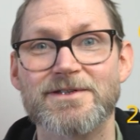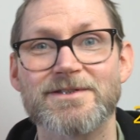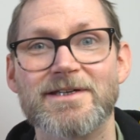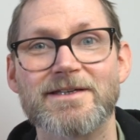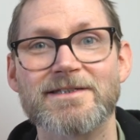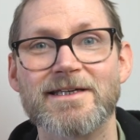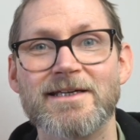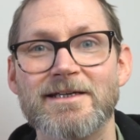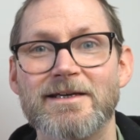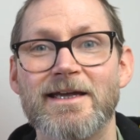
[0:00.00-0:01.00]
As you can
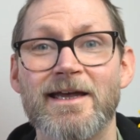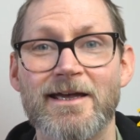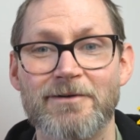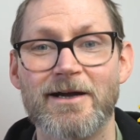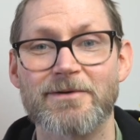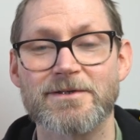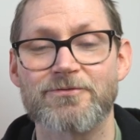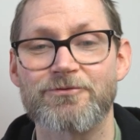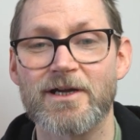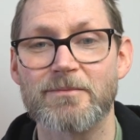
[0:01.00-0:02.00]
see here how it's
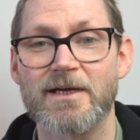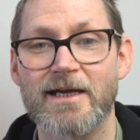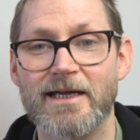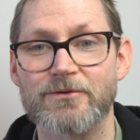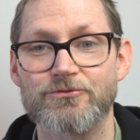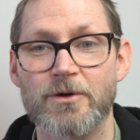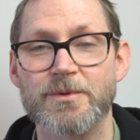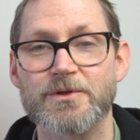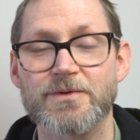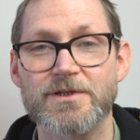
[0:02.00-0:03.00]
framing
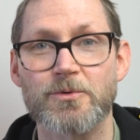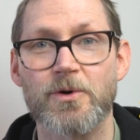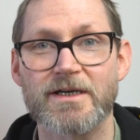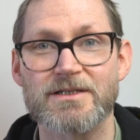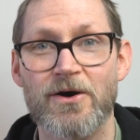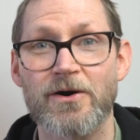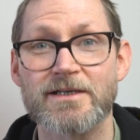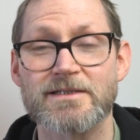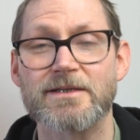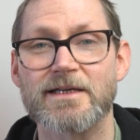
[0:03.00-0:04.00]
Andromeda, it's quite
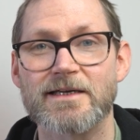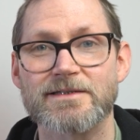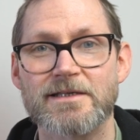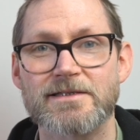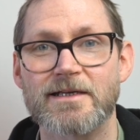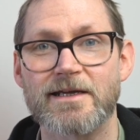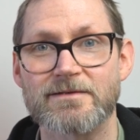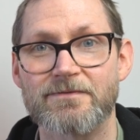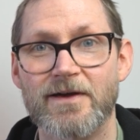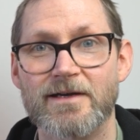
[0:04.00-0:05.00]
tight in the existing
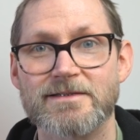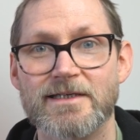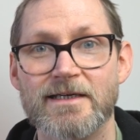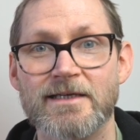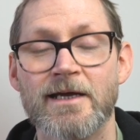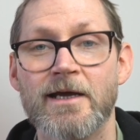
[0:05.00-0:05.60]
S30